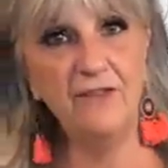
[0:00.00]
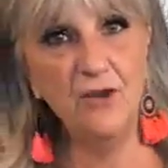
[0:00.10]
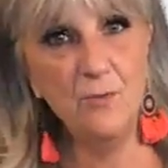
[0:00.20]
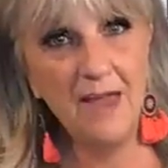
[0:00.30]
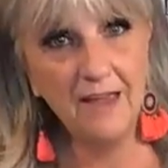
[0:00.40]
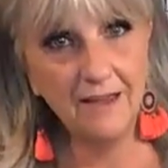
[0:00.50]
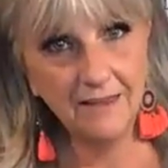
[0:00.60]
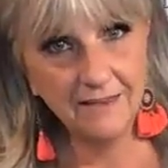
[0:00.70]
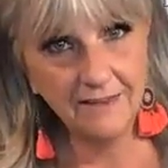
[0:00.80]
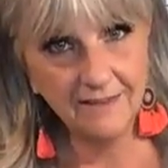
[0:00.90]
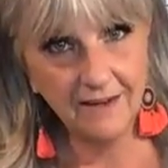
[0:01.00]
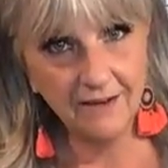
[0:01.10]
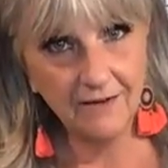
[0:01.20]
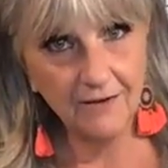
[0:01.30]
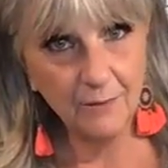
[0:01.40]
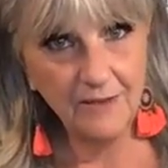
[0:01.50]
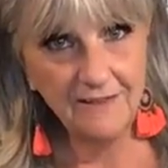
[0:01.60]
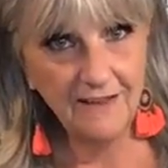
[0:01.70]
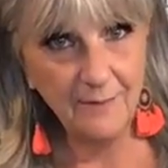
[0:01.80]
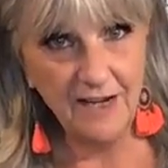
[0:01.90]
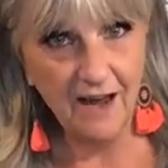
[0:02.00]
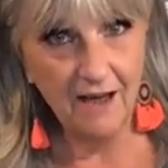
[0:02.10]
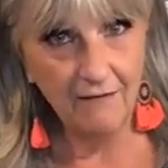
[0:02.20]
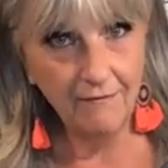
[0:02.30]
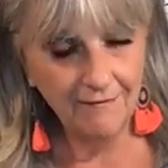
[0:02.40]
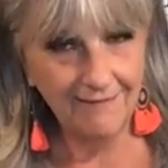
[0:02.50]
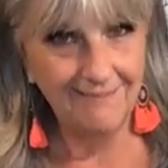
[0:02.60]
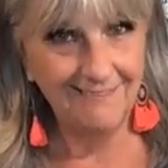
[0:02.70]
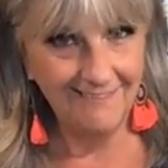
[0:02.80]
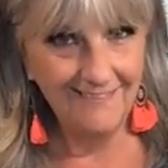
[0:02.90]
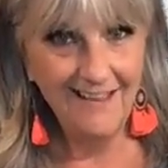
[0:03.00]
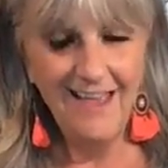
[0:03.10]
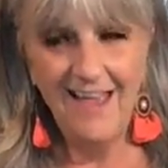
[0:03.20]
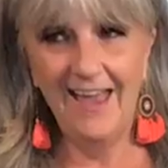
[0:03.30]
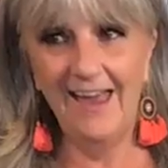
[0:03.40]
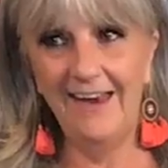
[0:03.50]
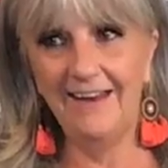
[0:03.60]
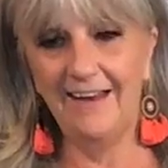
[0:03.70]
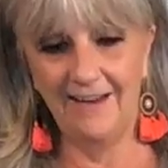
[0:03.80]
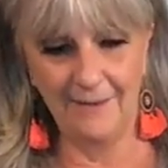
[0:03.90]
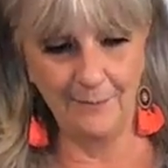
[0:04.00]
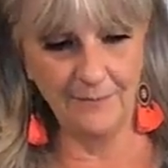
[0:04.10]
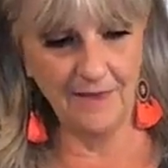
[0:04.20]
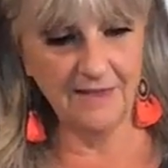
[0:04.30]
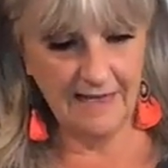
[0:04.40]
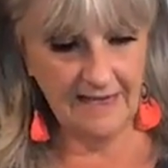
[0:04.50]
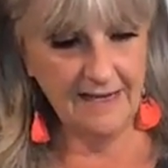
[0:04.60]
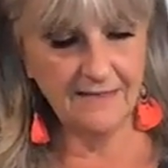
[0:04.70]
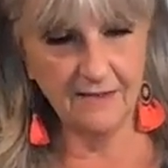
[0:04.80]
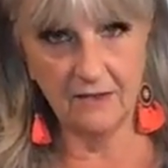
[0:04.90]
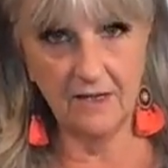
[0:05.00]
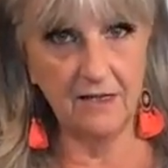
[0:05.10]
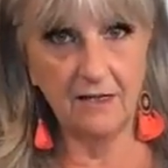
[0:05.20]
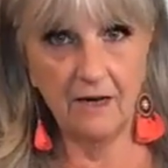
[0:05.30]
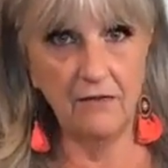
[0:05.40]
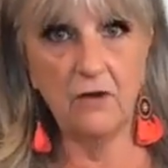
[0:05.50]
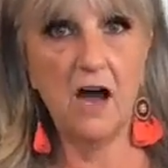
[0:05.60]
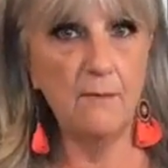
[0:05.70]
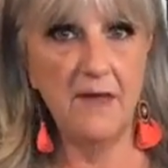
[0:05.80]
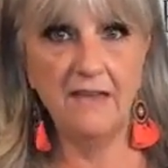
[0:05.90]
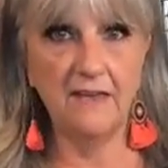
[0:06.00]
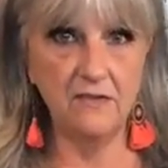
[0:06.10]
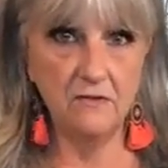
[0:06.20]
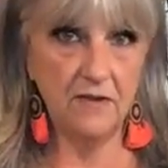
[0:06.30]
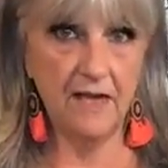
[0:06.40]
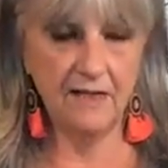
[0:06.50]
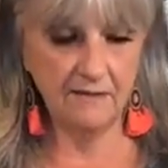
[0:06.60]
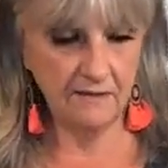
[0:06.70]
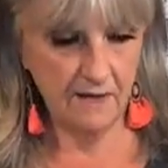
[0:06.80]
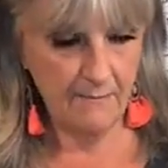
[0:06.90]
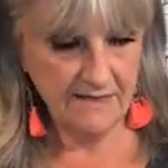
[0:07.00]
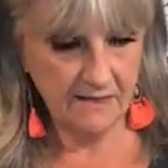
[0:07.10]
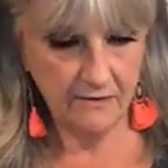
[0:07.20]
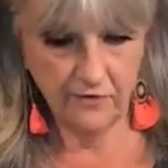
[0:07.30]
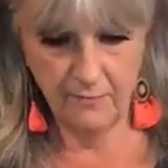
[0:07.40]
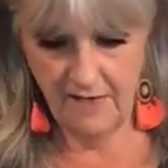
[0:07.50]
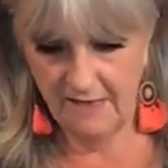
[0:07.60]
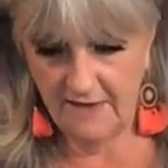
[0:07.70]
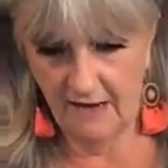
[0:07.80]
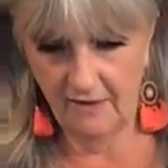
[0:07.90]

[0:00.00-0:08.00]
more of it. And if you make these scarecrows, please let me know. And the links are, if you comment, then you get a